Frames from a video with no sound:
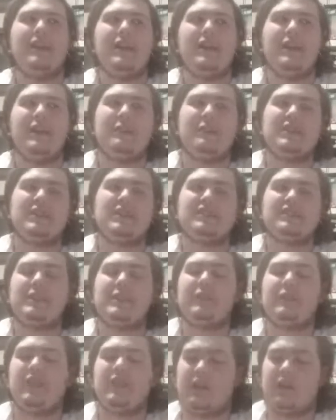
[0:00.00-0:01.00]
I mean, it's
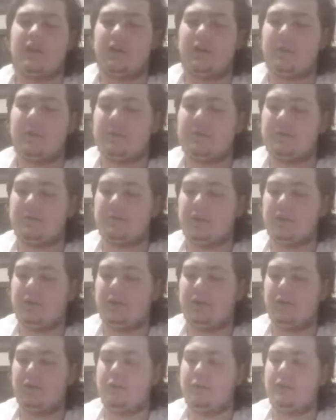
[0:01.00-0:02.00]
definitely going to
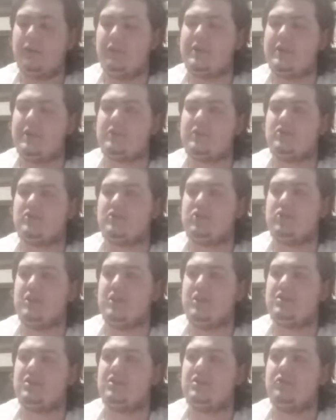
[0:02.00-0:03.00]
include Doctor
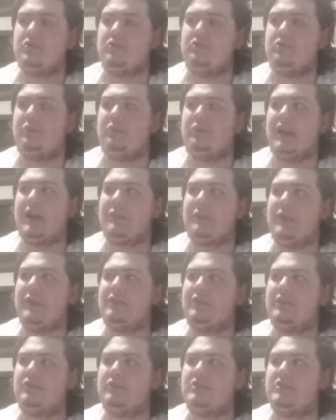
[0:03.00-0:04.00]
Strange 2, Black
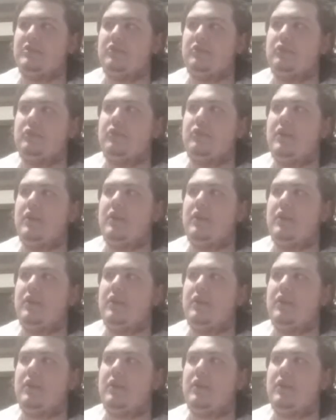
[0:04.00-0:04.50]
Panther 2,